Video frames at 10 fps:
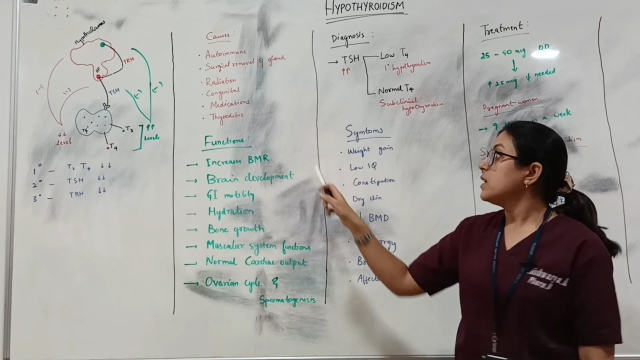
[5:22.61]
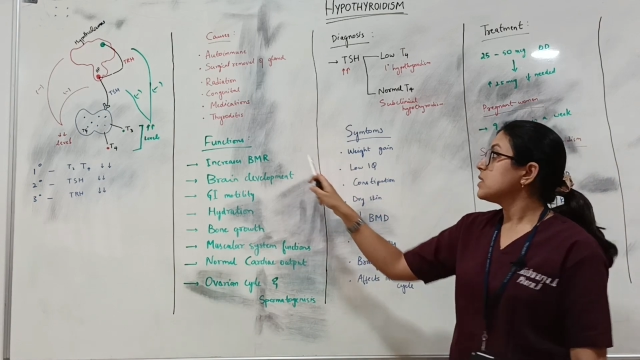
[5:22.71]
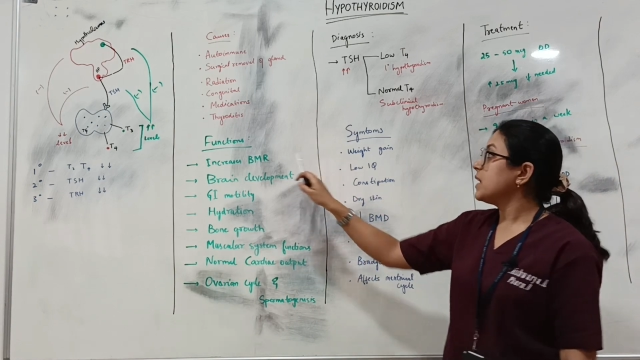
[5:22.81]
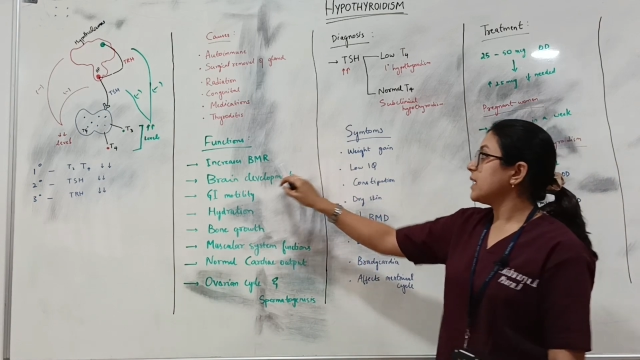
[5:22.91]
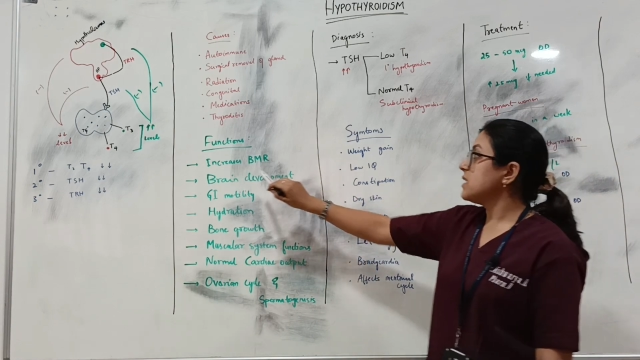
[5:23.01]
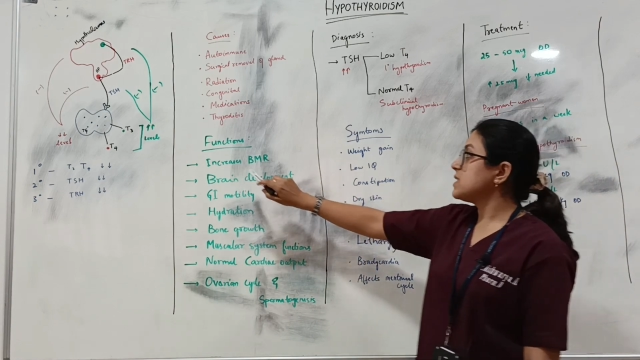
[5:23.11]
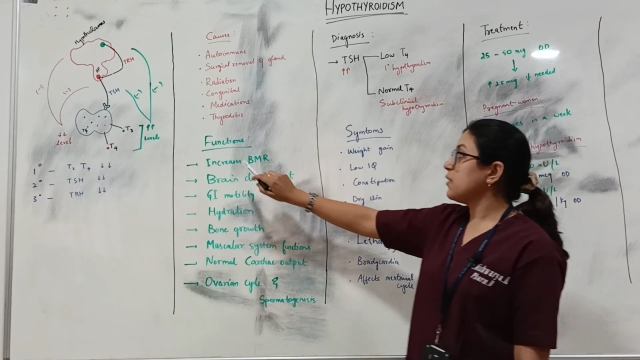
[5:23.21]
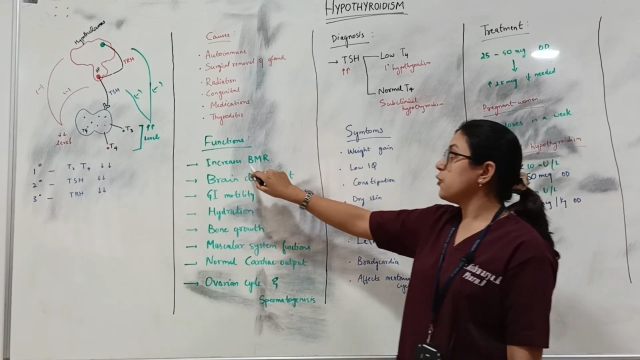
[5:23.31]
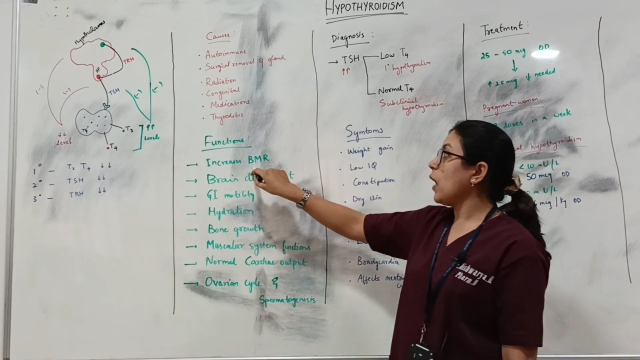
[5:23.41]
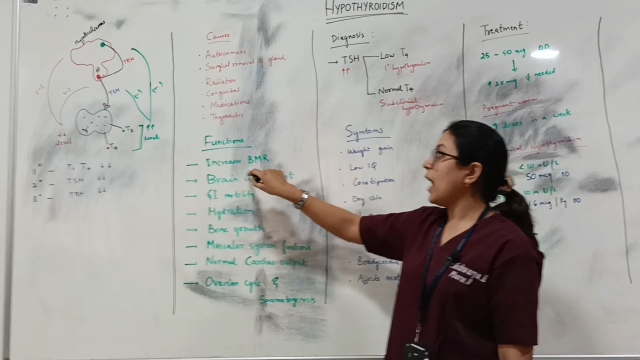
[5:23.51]
That is, if
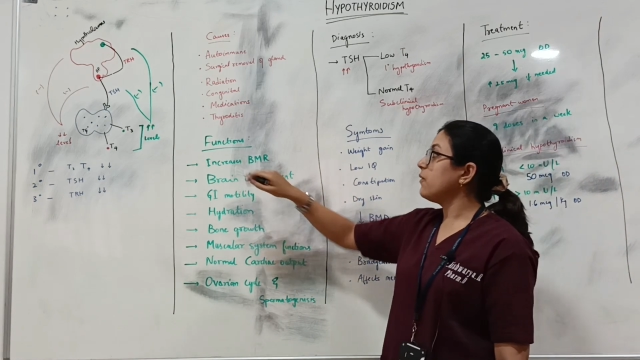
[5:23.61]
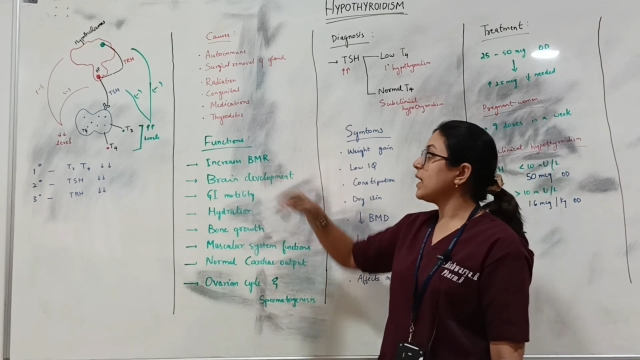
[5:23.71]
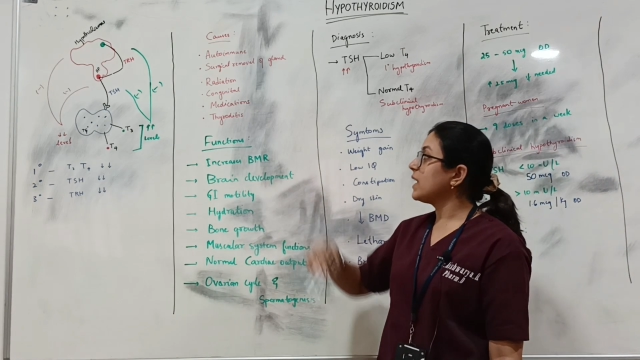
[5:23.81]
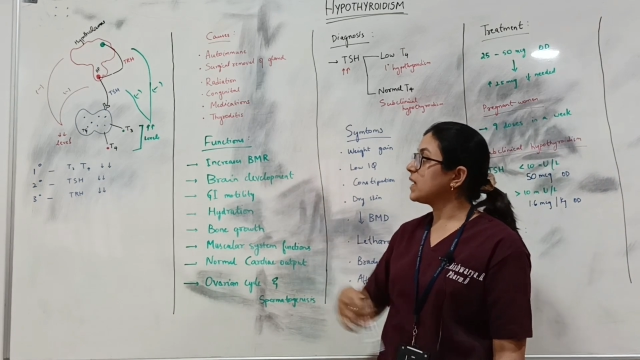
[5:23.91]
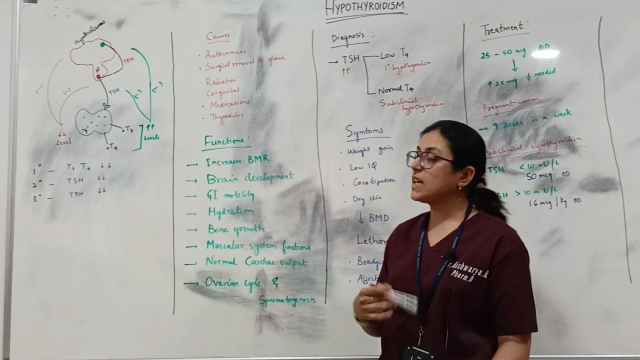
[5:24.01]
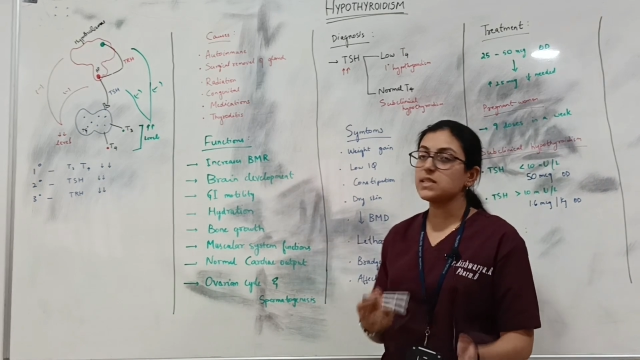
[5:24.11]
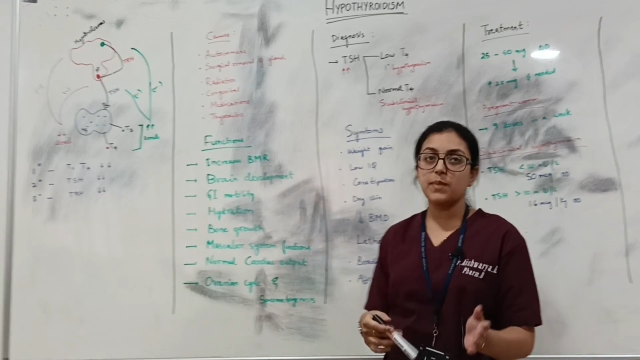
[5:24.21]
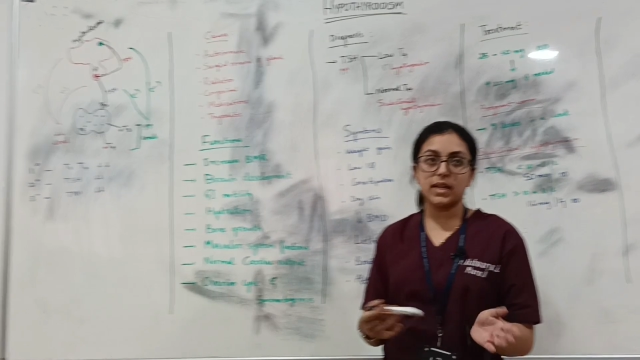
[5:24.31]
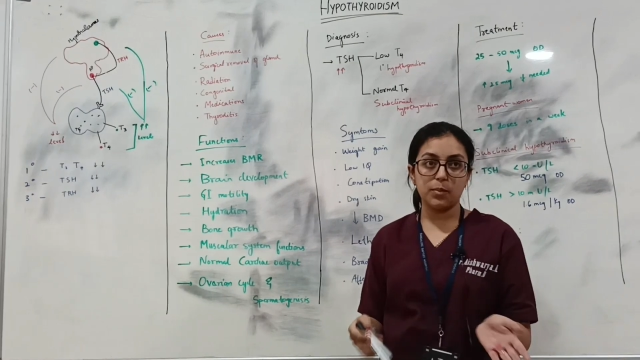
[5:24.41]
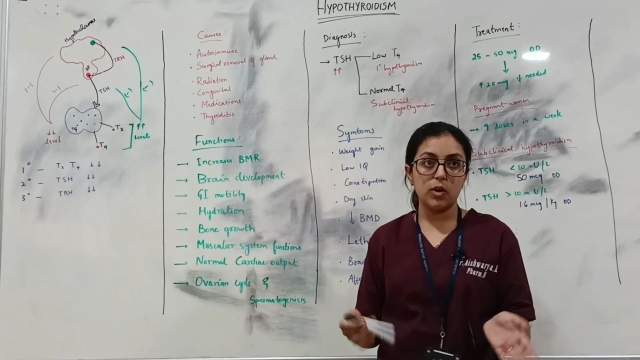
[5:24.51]
you have increased
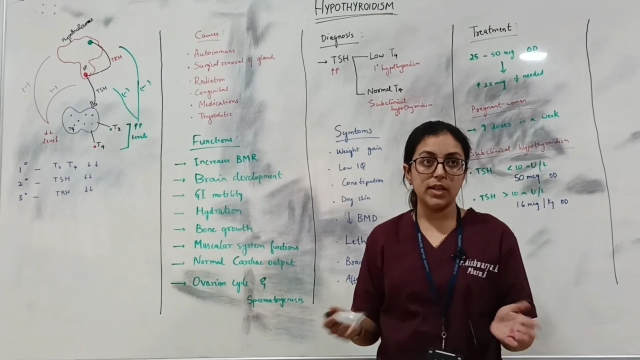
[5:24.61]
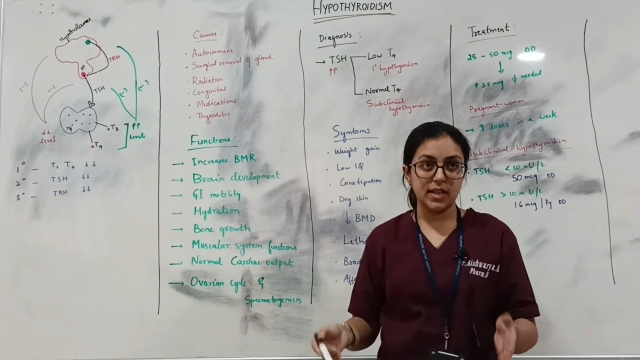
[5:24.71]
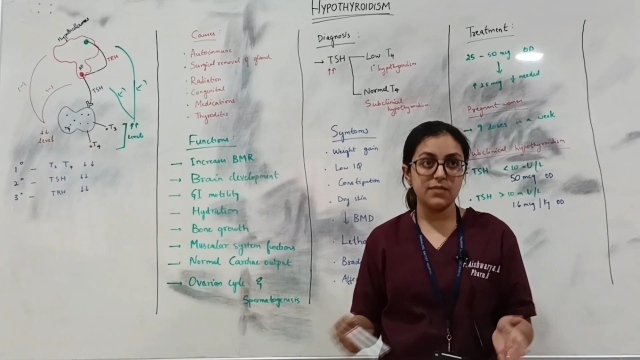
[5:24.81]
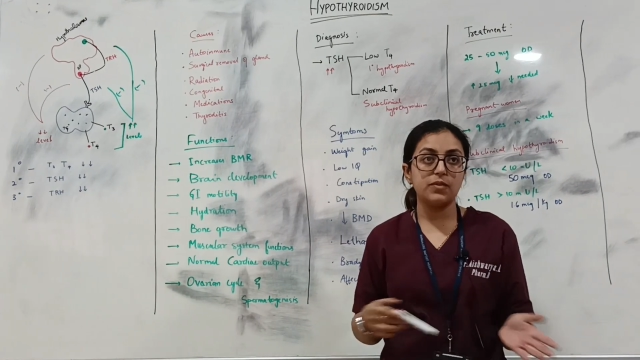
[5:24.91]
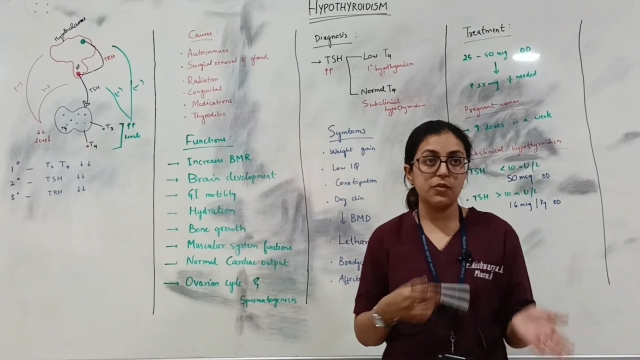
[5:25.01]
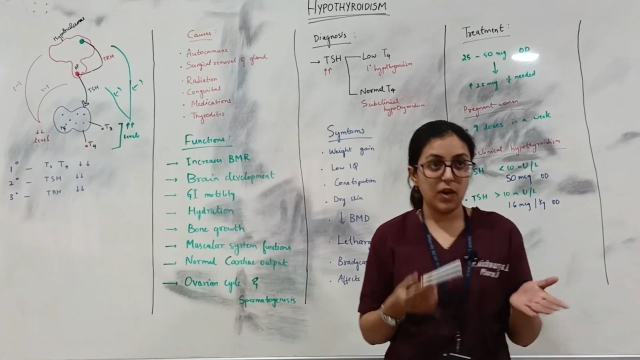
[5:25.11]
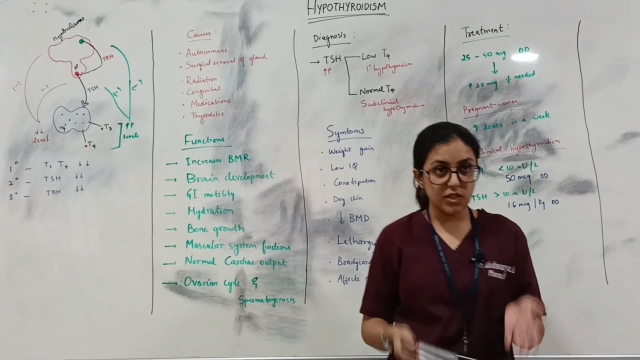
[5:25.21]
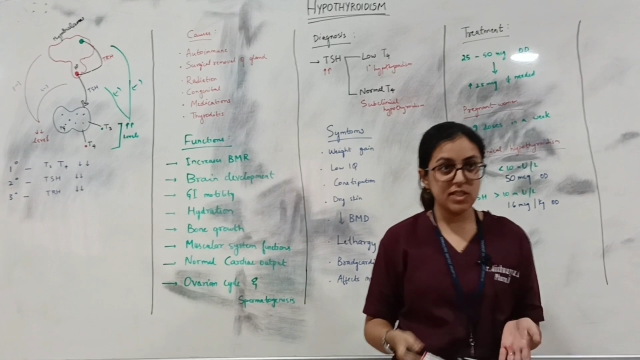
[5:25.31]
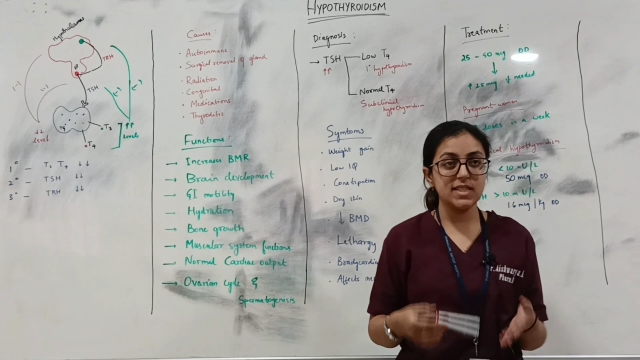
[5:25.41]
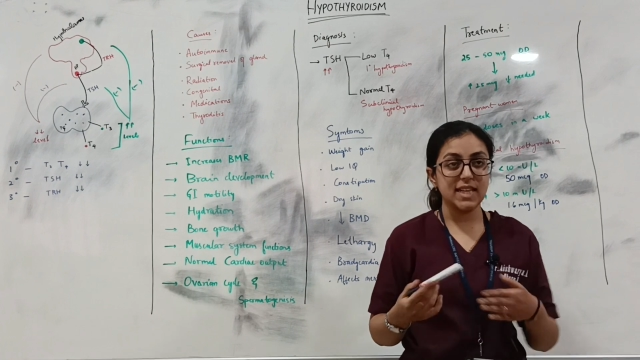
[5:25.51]
metabolic, if the
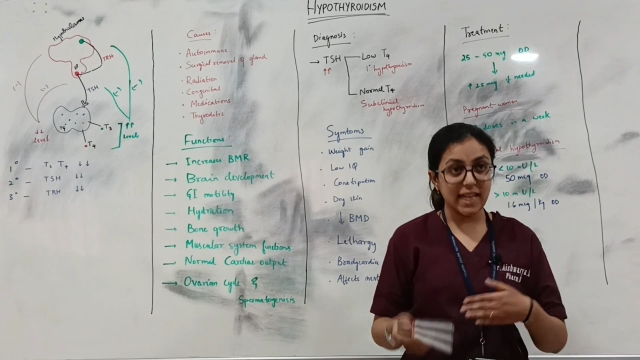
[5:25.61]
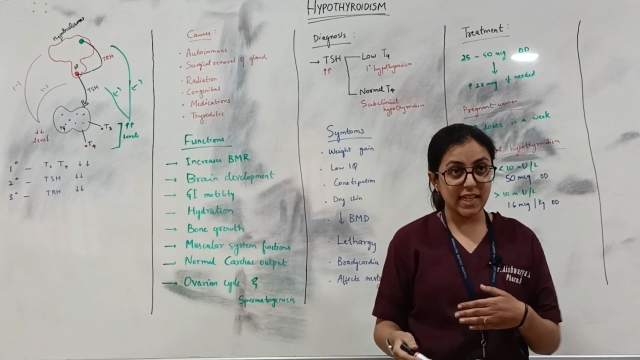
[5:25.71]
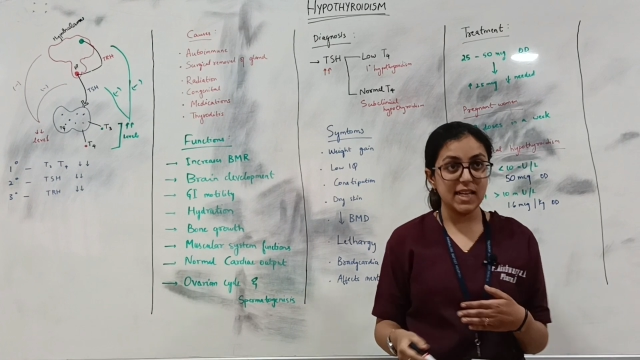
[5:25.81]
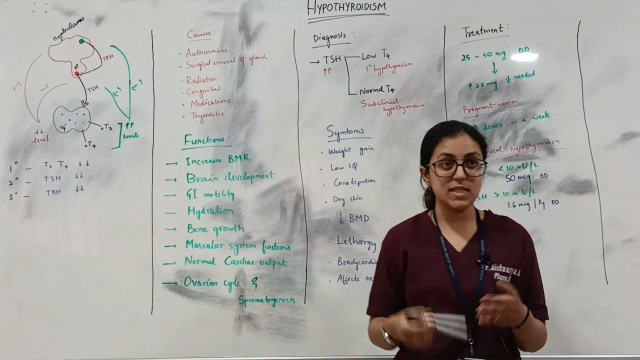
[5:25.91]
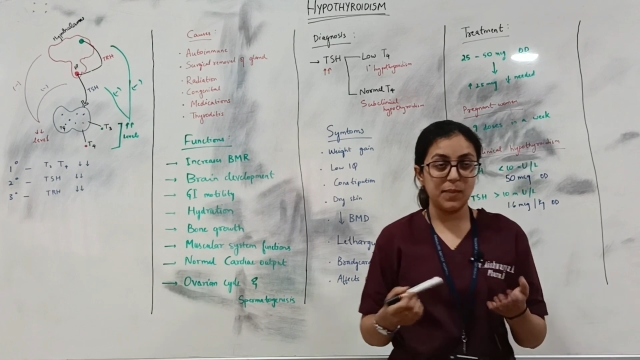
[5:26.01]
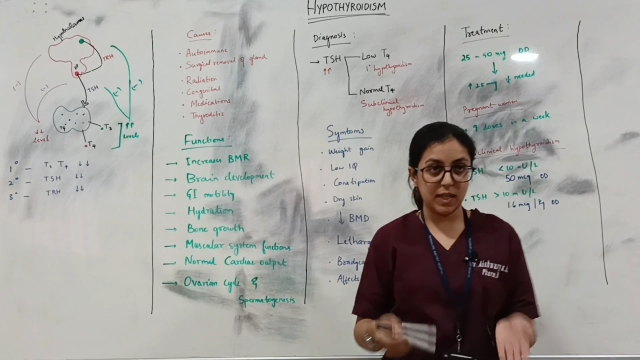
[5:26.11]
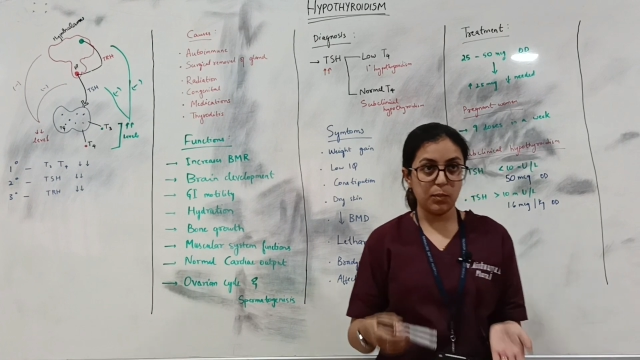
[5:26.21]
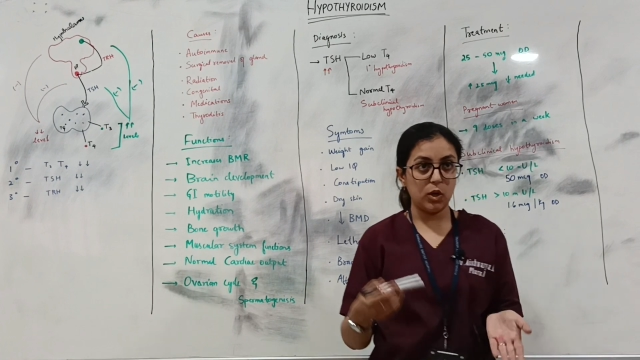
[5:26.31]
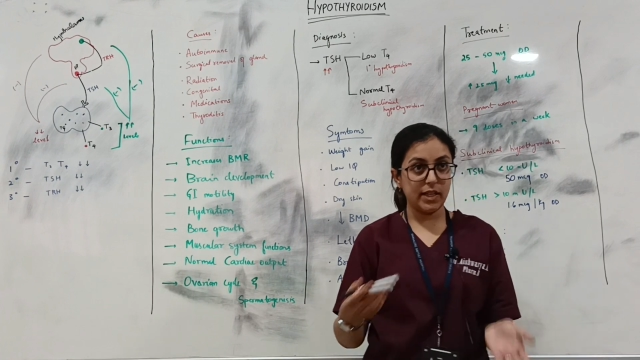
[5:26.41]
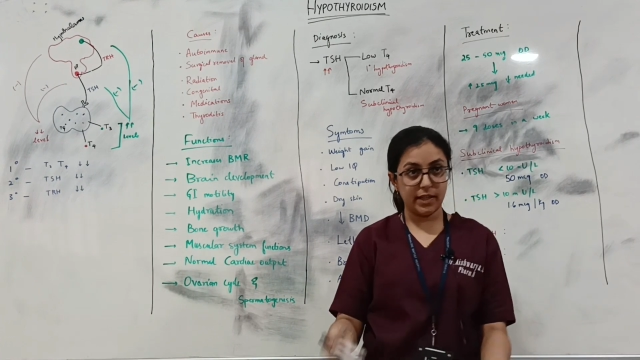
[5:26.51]
function is increased
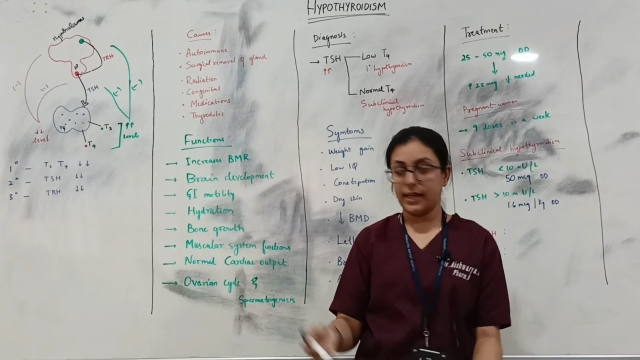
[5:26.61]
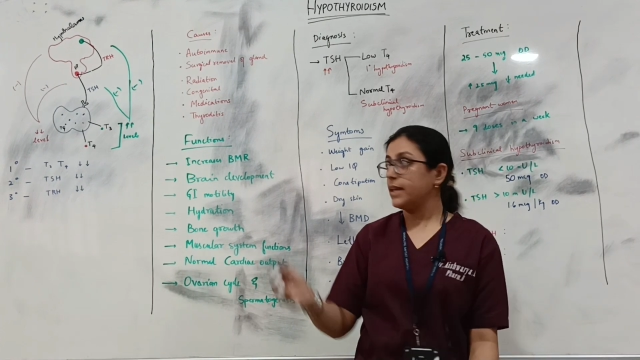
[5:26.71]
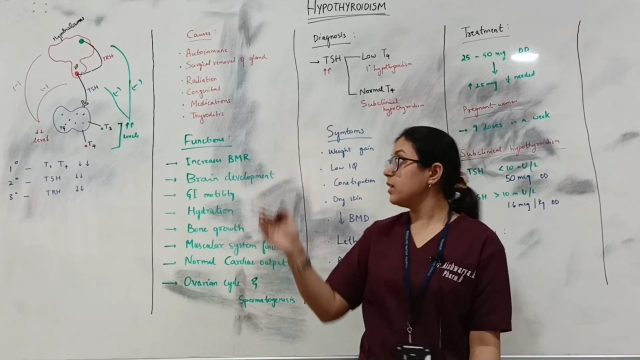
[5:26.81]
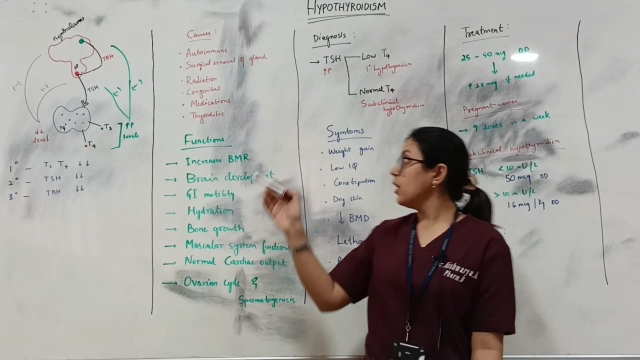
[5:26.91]
metabolic rate,